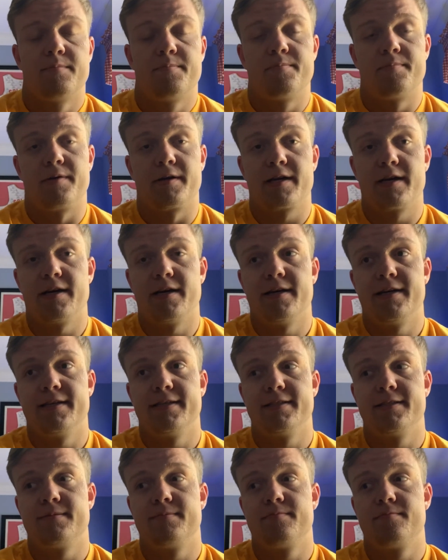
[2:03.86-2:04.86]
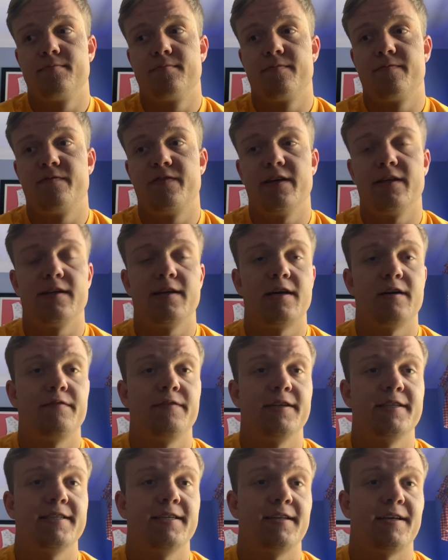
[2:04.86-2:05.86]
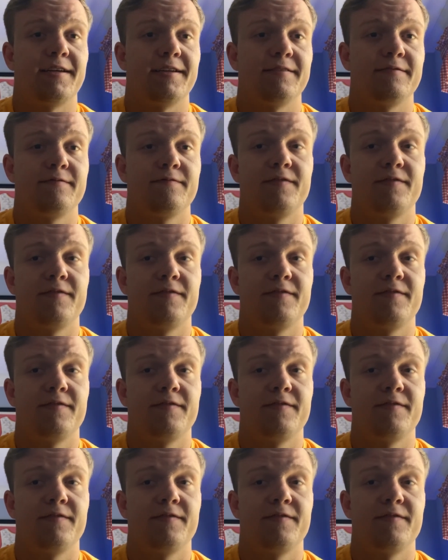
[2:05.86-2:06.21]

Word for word: because Philadelphia is at like